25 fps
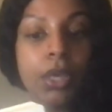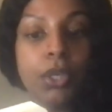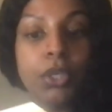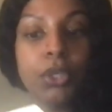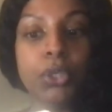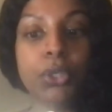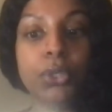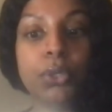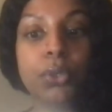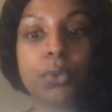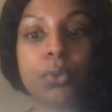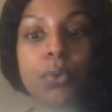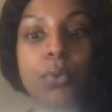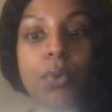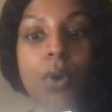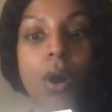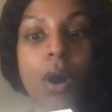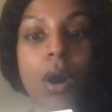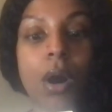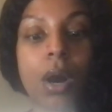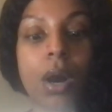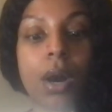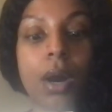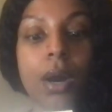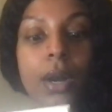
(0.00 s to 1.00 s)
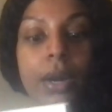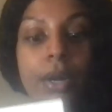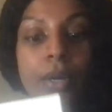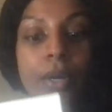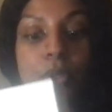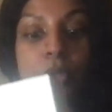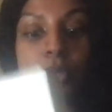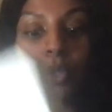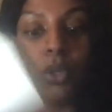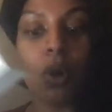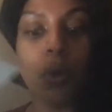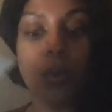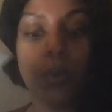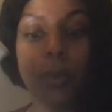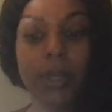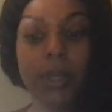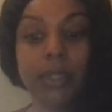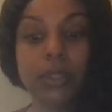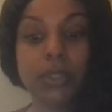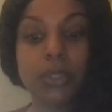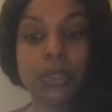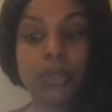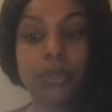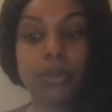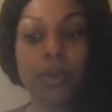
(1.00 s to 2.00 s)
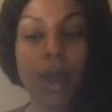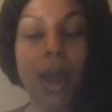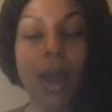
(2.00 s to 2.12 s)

you are going to,